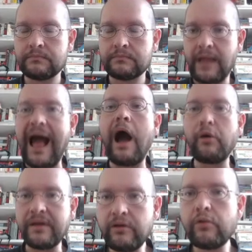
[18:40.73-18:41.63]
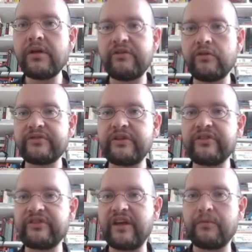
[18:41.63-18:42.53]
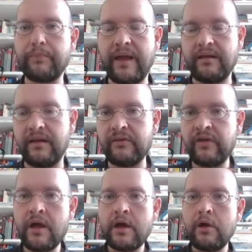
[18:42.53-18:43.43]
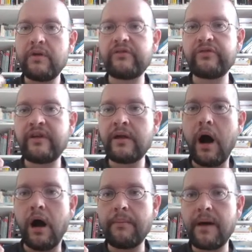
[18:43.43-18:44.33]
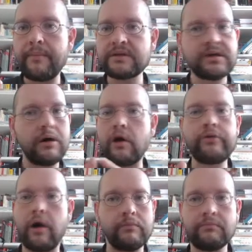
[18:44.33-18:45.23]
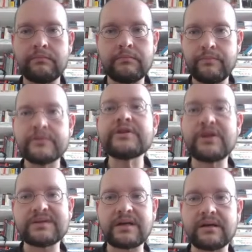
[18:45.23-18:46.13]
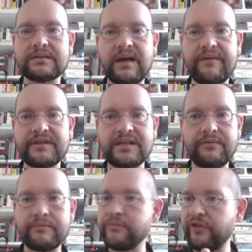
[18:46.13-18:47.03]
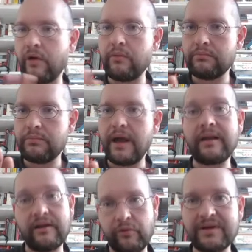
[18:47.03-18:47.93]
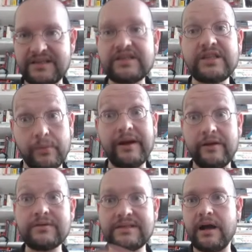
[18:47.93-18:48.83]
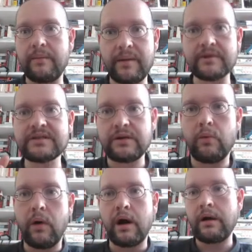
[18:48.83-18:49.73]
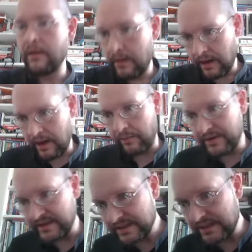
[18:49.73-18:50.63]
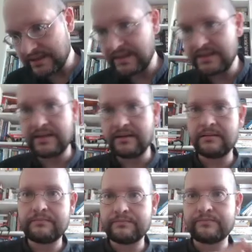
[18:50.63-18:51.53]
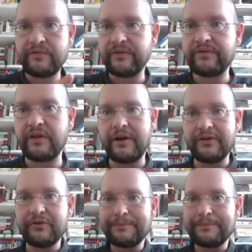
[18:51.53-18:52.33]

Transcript: How can you reduce the state spendings? Reducing armament? Oh no. She was a conservative. So, and as you will see, she will use the armament in a war. I will discuss this in 15 minutes.